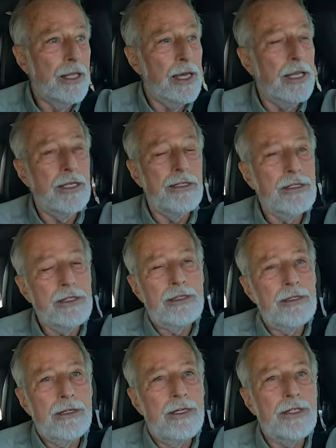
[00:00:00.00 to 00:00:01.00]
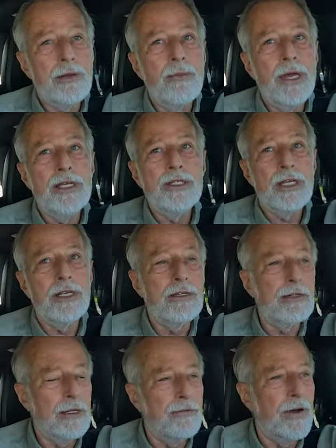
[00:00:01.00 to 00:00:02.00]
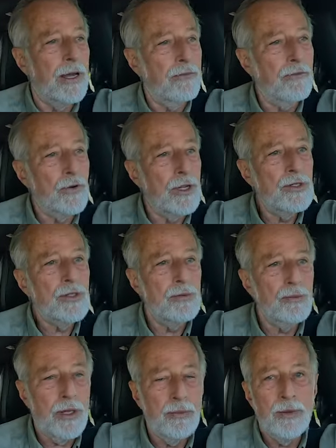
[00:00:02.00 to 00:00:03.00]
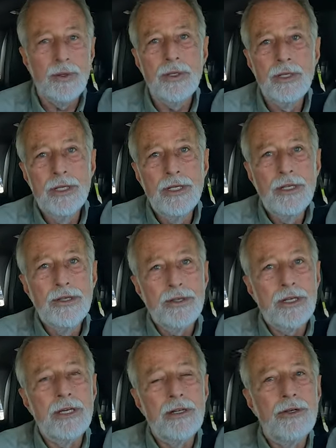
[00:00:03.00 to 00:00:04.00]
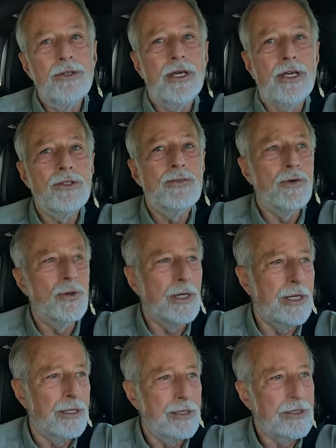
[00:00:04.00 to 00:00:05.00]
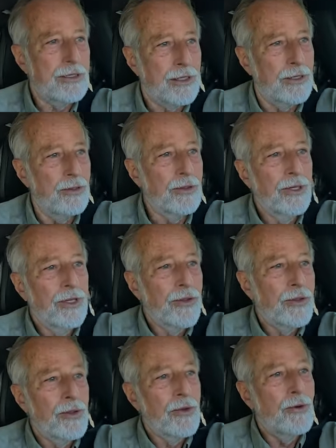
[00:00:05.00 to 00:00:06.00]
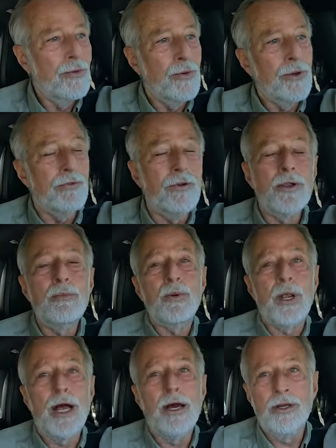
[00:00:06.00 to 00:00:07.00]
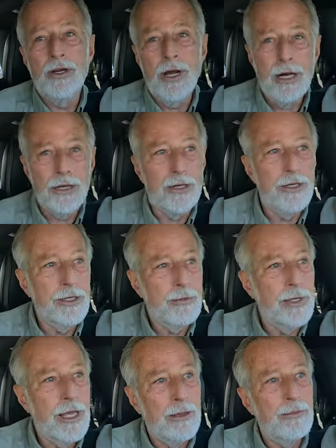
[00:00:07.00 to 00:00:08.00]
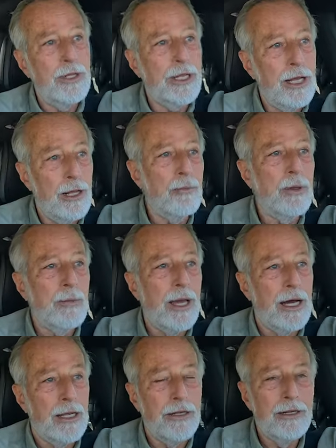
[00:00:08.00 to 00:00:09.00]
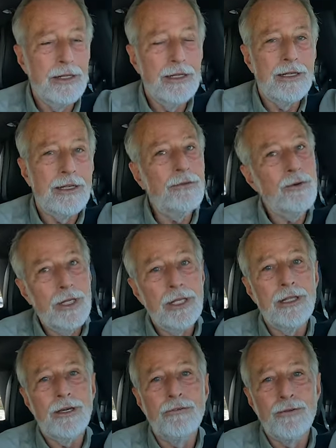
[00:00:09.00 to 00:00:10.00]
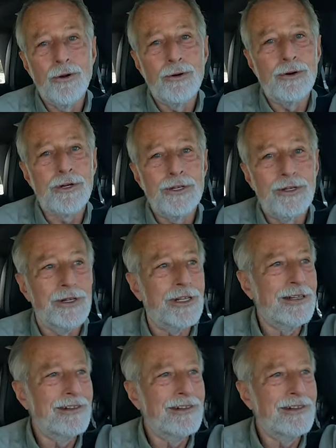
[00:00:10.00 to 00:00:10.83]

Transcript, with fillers: And it's it's amazing to find friends and people that can do things for you. So we're very proud and honored to be able to help him out and really looking forward to it.